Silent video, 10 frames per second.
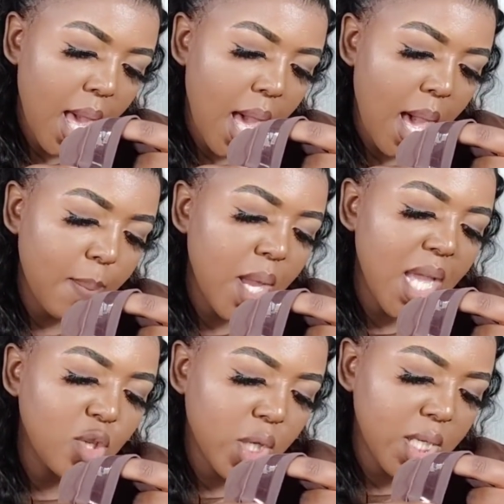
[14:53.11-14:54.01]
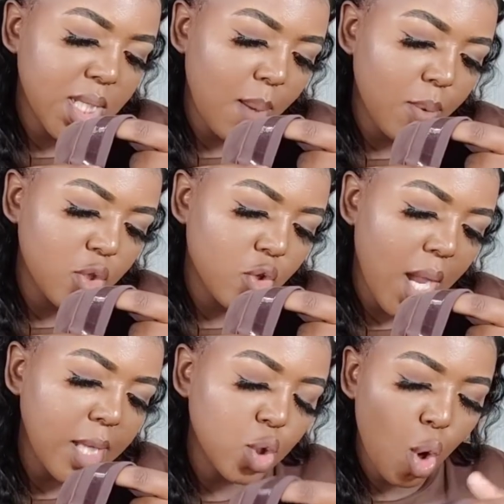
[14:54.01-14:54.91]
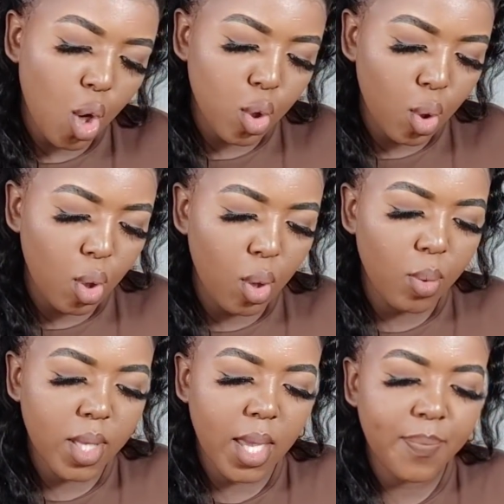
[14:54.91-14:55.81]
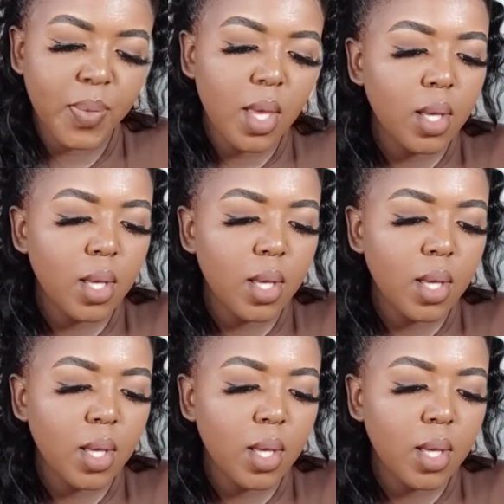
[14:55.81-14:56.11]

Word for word: um, and you can tumble dry it on low okay